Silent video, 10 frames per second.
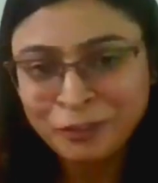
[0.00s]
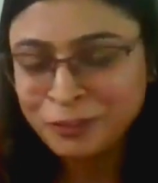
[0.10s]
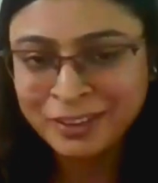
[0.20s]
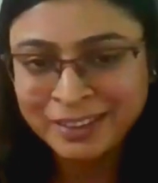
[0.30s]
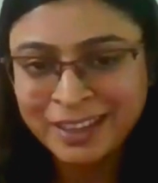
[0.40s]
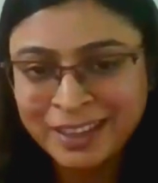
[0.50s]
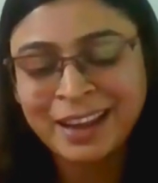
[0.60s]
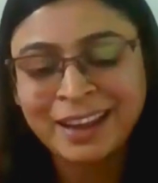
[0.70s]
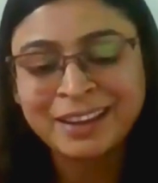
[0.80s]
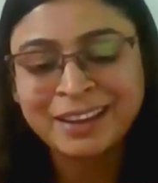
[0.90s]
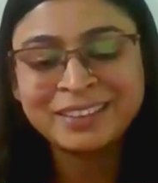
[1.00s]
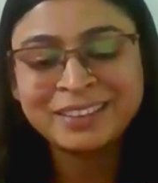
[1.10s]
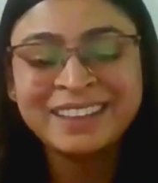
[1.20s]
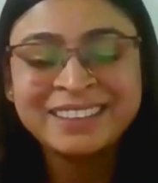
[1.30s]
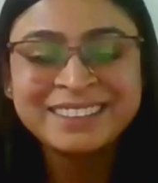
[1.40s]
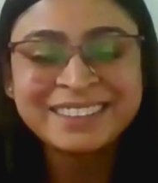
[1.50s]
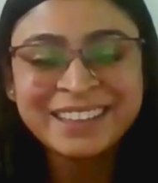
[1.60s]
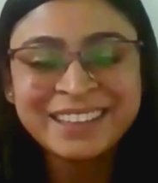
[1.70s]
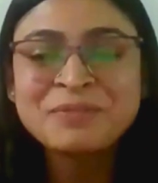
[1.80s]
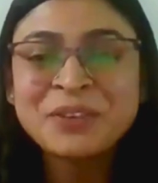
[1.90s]
So I of course
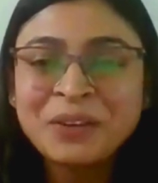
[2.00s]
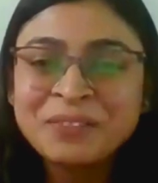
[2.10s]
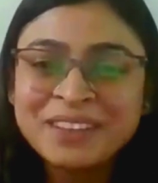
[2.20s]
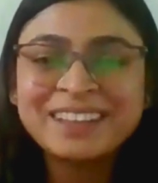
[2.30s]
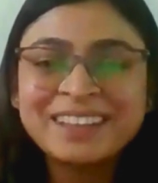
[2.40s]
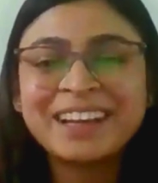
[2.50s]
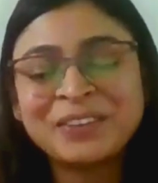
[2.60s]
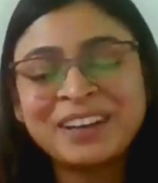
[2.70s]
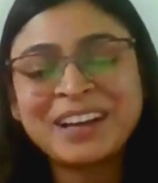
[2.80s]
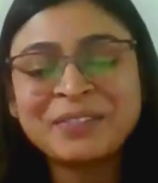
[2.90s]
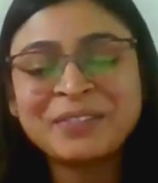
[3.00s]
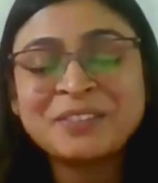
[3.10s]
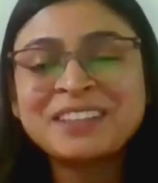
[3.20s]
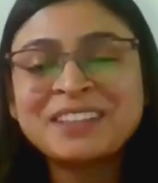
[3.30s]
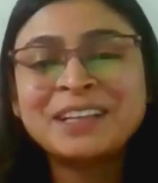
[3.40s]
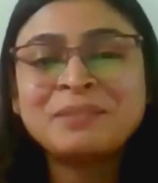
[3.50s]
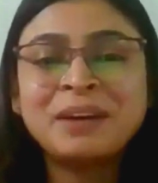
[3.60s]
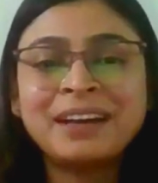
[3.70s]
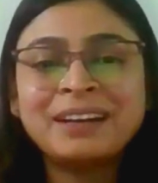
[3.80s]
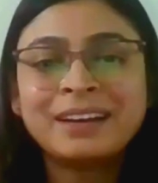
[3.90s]
like I didn't promise that I
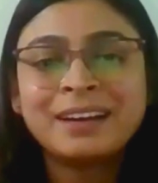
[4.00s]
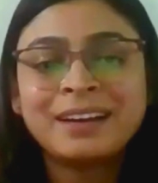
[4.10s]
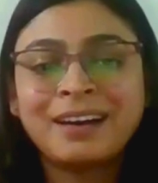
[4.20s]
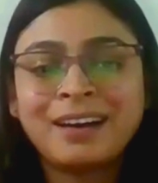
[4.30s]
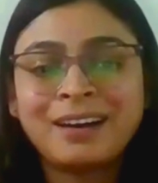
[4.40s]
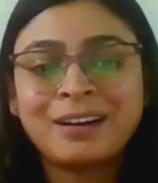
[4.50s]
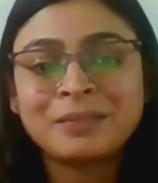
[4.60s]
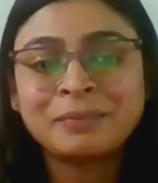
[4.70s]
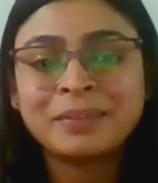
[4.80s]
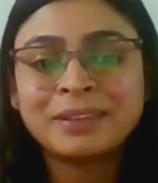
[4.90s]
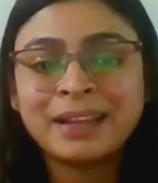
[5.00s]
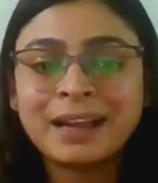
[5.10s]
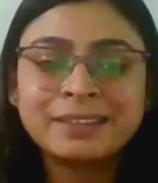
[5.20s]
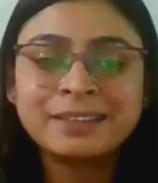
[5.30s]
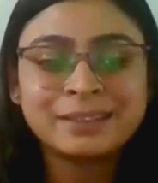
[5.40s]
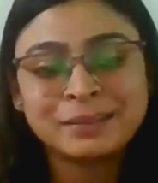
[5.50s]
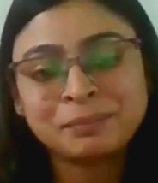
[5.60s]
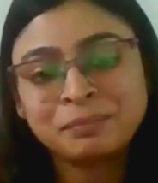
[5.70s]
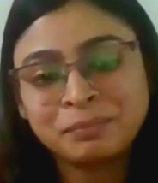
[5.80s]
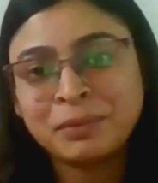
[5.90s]
will come every day, but
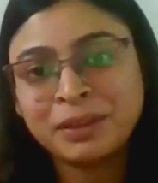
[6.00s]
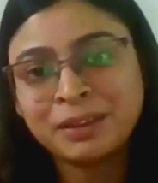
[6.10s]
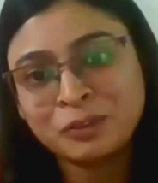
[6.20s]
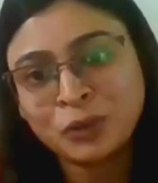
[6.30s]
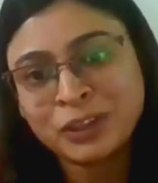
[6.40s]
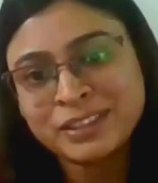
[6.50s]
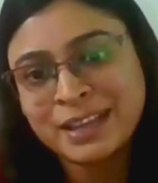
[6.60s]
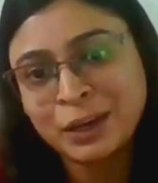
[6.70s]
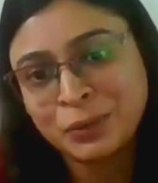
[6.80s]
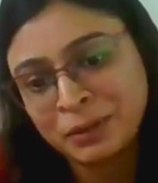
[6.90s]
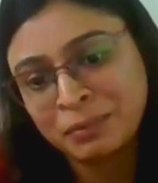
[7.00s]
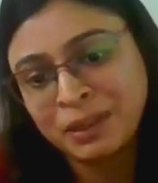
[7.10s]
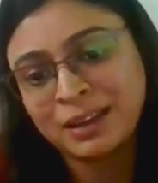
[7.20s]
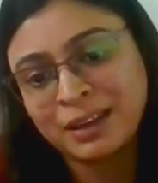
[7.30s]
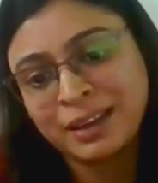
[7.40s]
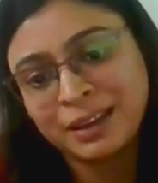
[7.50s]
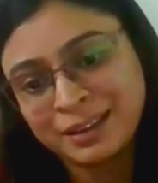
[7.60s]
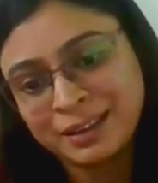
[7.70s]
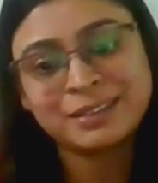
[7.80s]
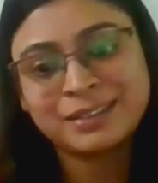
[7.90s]
that's maybe what sat with
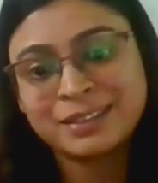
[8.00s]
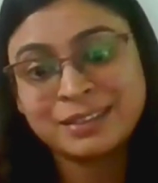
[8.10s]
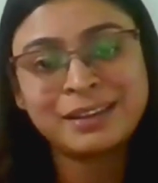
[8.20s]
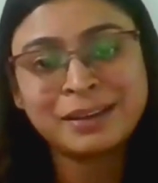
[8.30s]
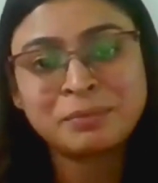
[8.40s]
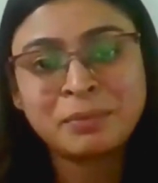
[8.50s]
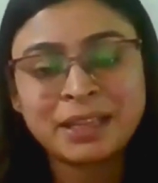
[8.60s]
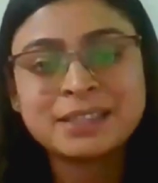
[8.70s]
me and like still